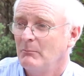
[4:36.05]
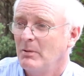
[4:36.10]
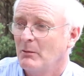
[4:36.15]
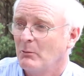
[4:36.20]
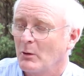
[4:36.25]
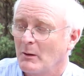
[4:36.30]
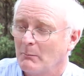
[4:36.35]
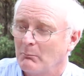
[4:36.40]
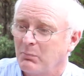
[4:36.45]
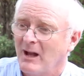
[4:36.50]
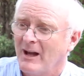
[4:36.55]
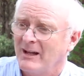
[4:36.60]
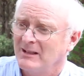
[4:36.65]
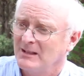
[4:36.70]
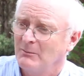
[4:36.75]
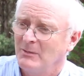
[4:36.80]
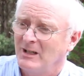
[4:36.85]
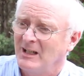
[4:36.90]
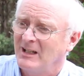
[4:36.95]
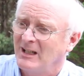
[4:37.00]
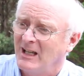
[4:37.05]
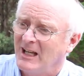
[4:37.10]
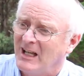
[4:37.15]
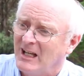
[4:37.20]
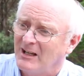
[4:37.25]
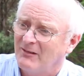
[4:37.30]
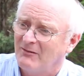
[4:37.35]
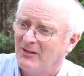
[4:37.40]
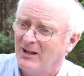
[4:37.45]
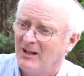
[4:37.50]
but we're applying them in an
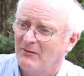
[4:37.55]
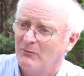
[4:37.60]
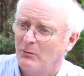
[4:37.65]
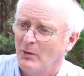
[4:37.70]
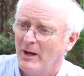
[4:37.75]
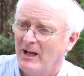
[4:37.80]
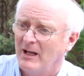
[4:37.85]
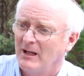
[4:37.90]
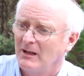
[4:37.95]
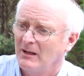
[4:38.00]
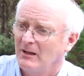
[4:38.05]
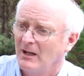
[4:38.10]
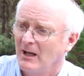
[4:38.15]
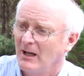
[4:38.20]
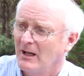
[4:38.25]
innovative way.